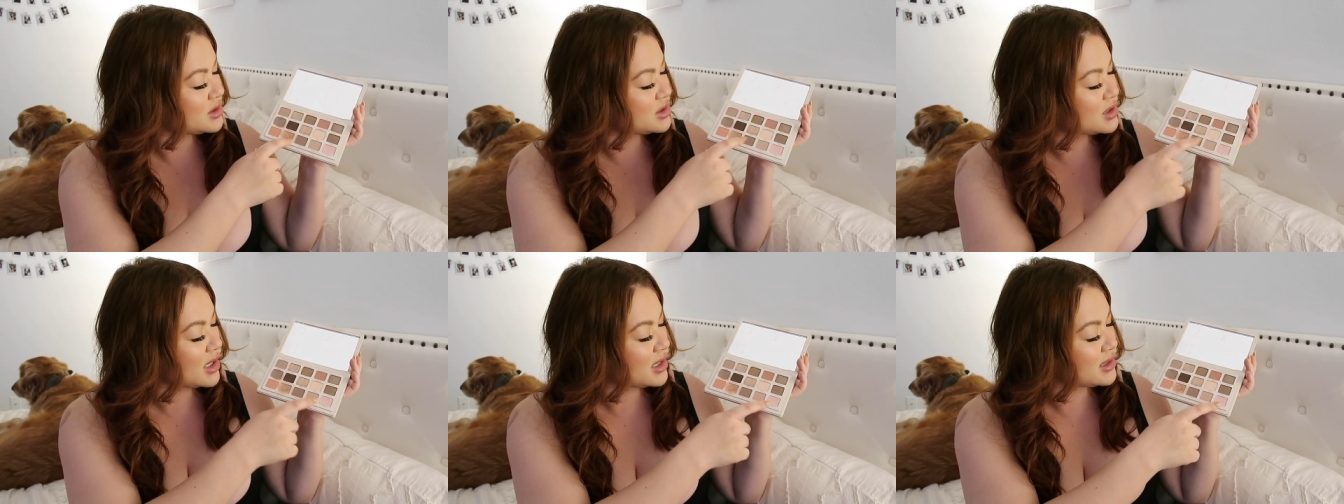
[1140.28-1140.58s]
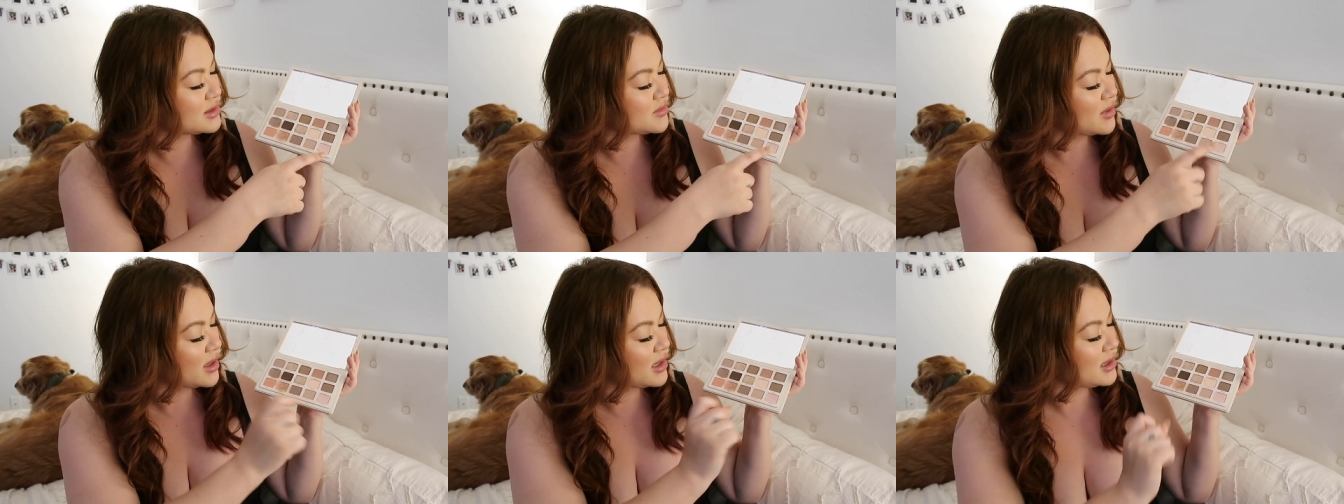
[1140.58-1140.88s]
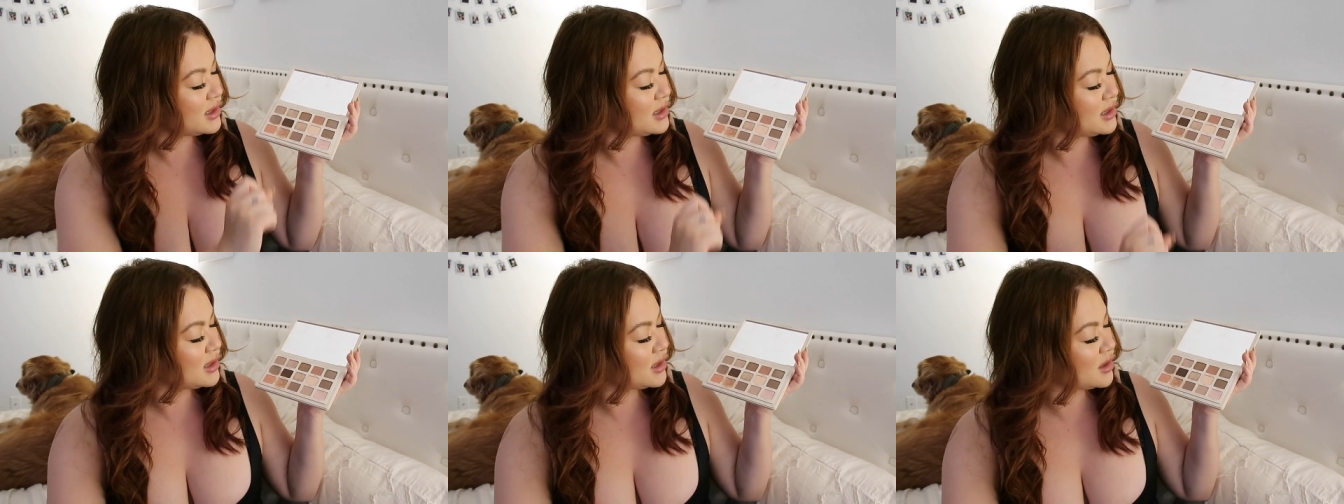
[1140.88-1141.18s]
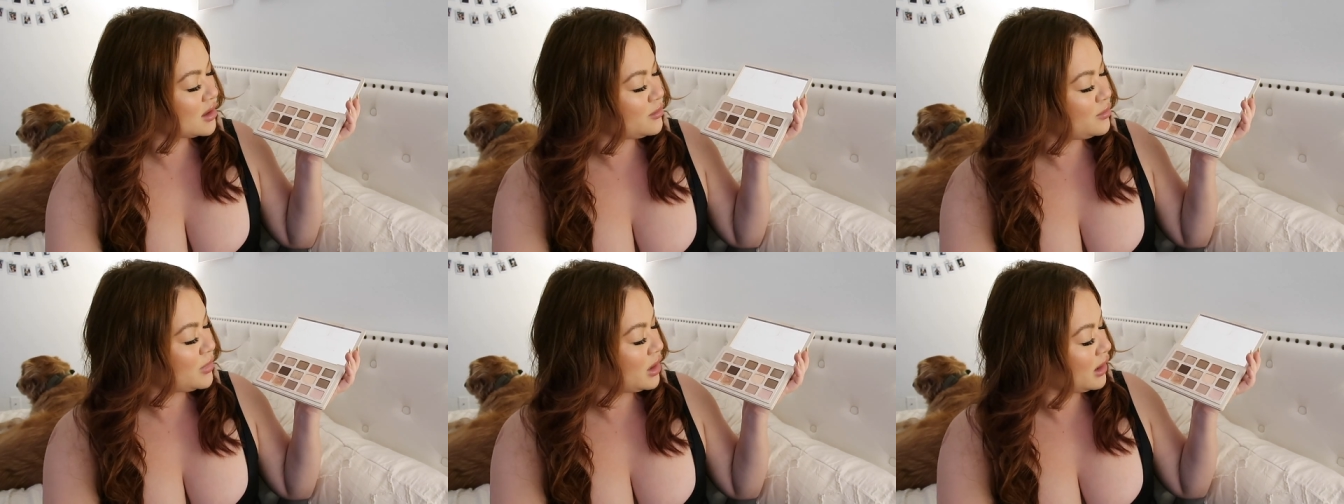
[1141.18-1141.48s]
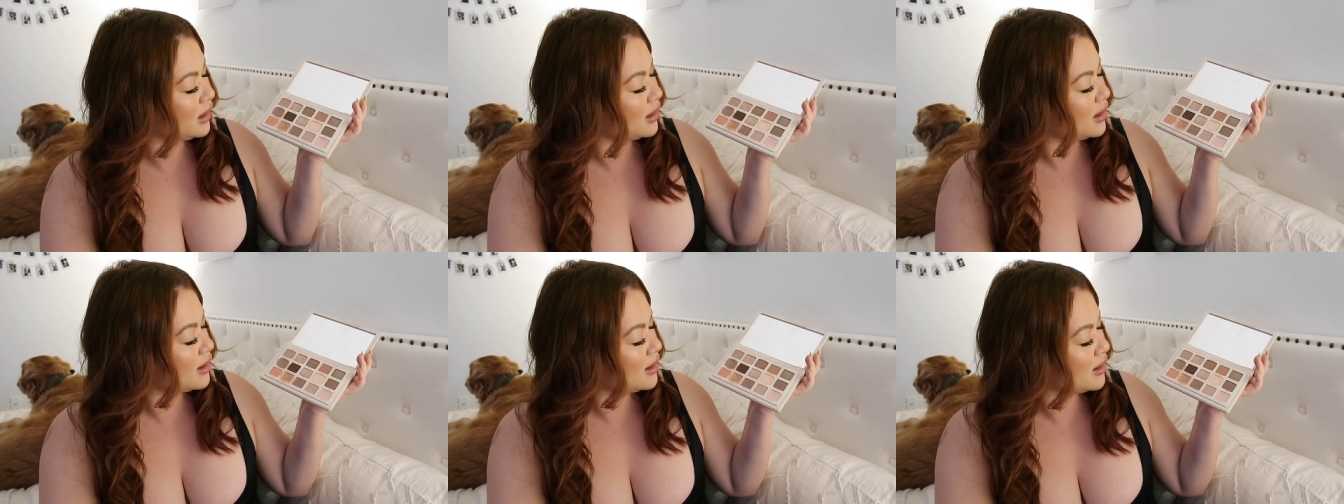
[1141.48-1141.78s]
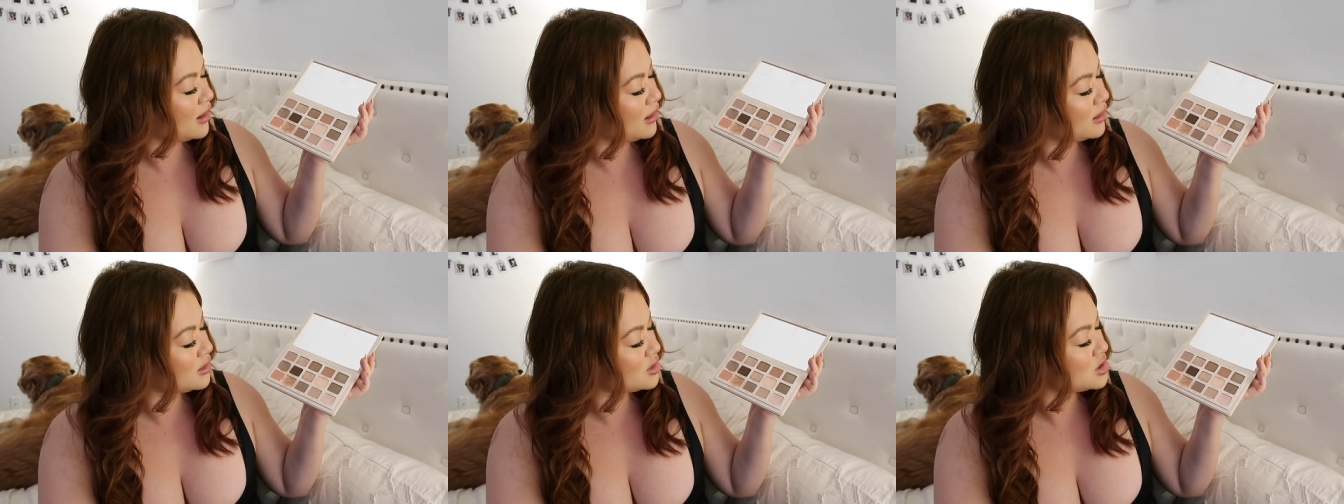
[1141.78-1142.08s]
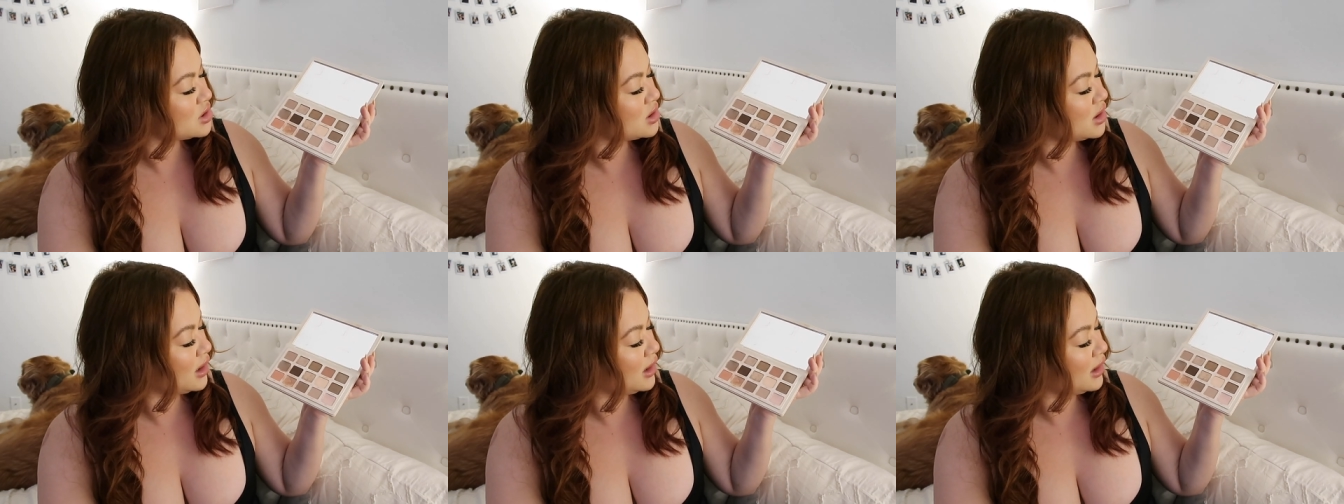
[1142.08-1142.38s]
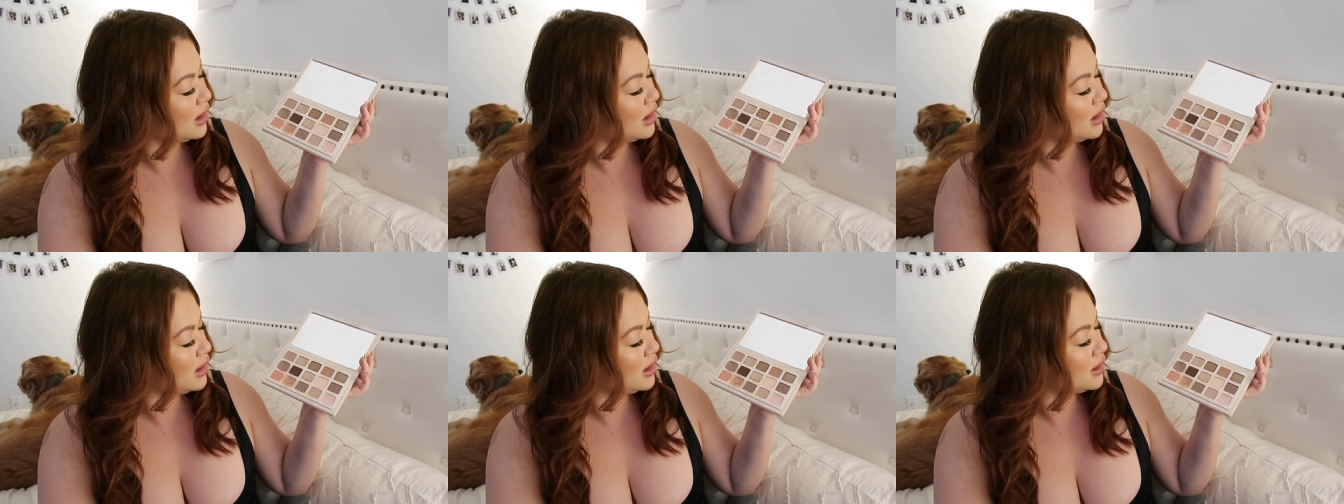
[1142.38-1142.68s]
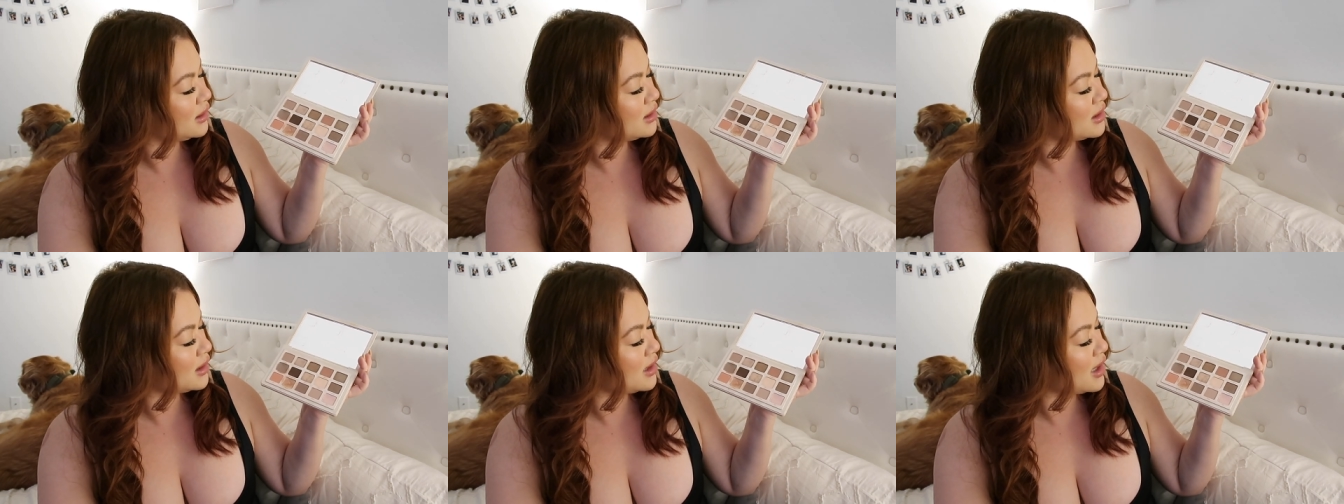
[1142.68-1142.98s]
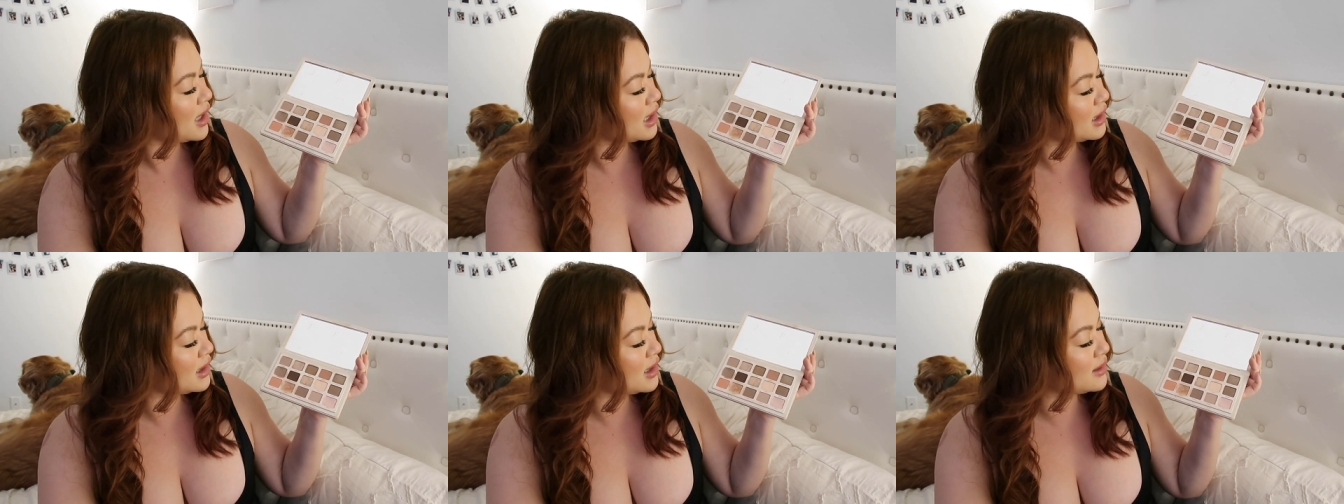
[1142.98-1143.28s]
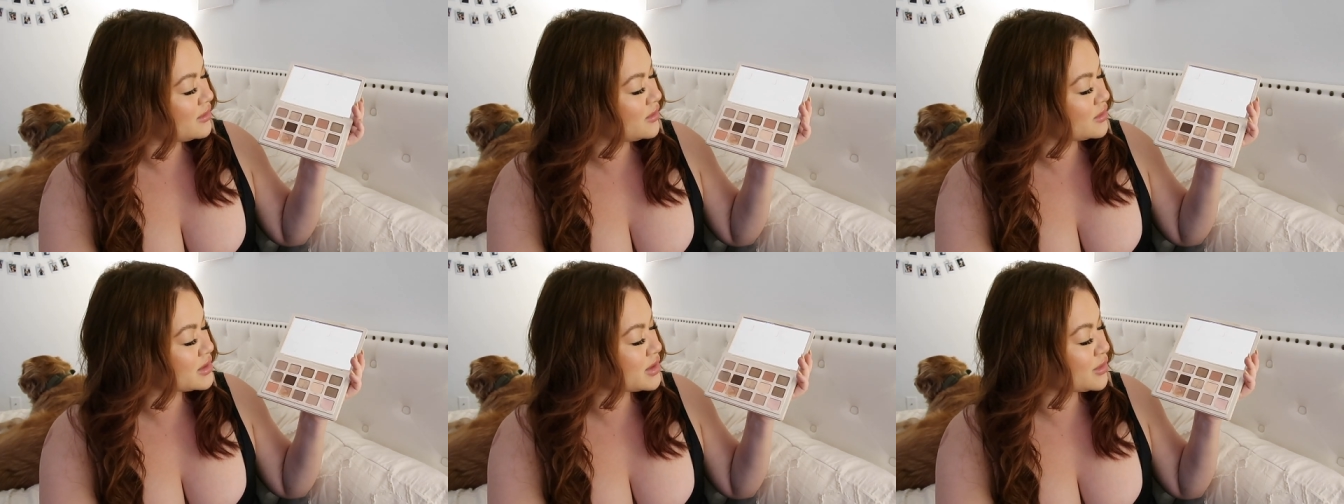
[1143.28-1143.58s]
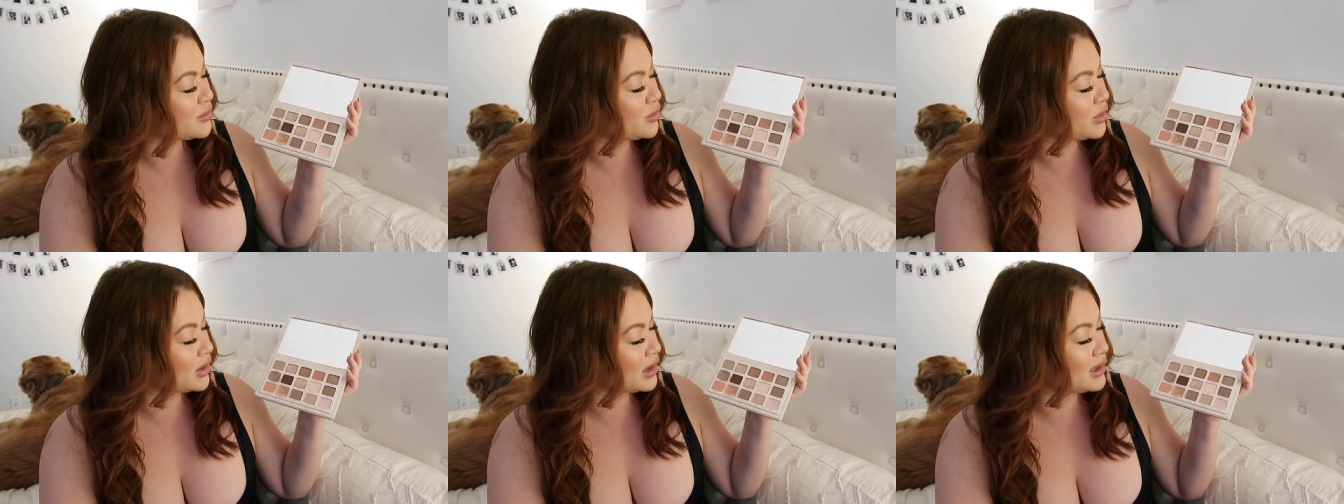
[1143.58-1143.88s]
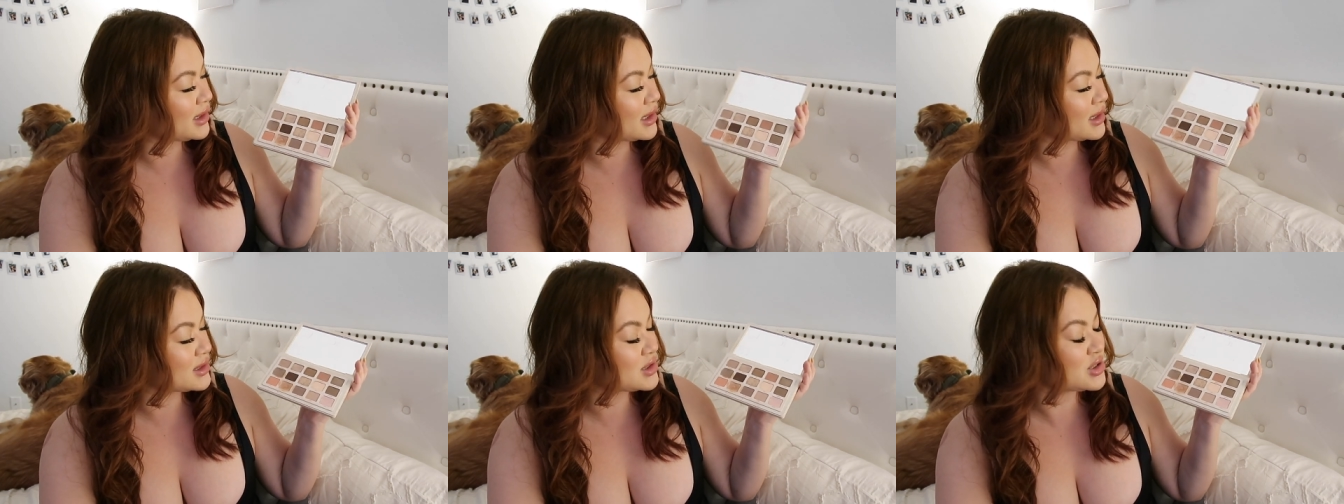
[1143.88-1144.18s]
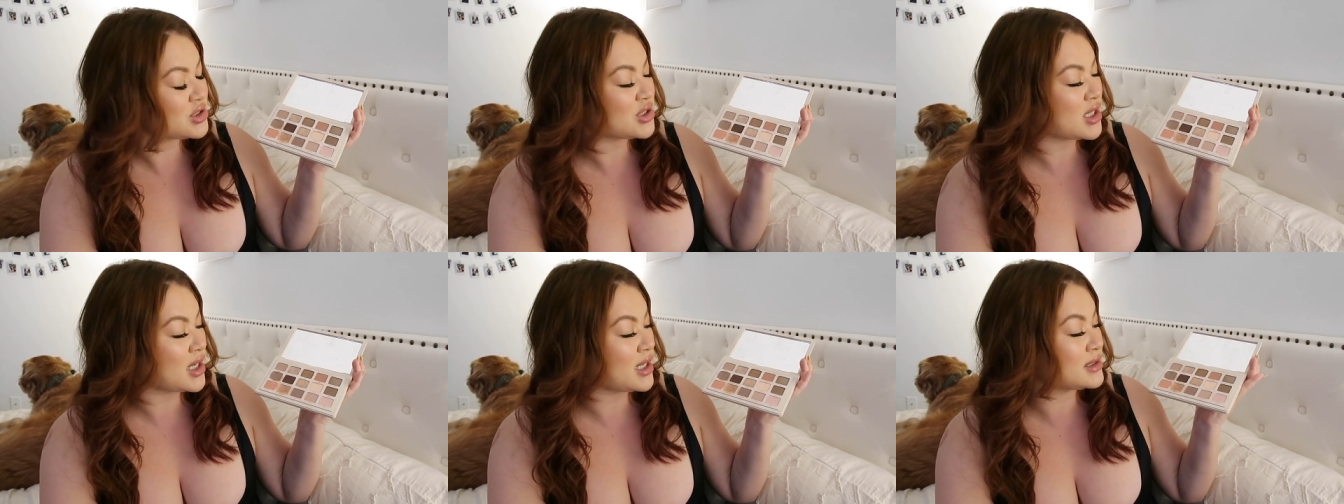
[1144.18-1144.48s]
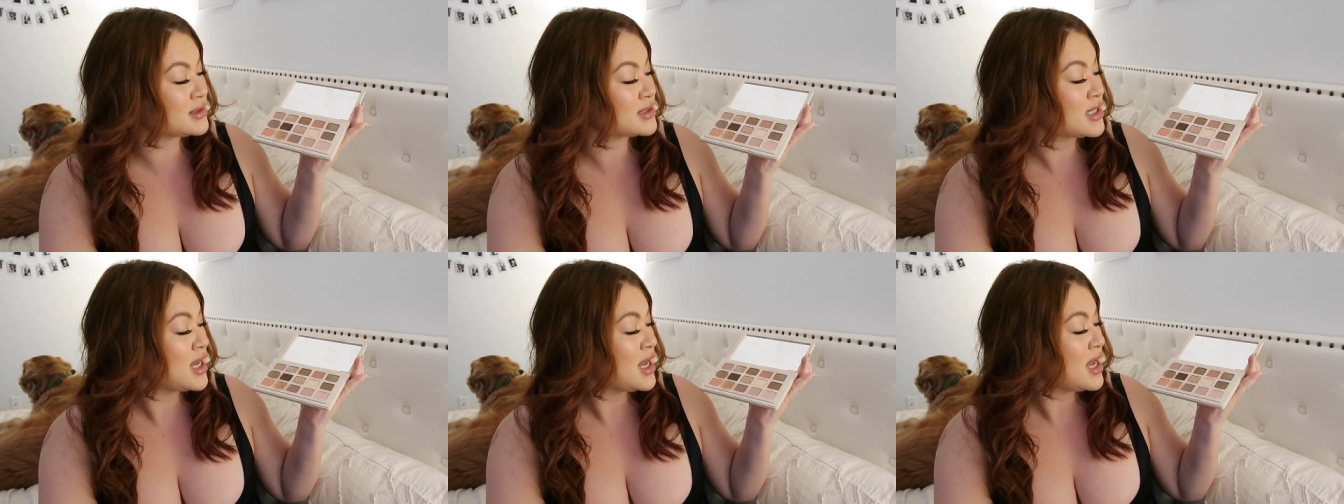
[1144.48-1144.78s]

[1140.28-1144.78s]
shades right here: Mia, Sheen, Delilah. Those are really nice shades,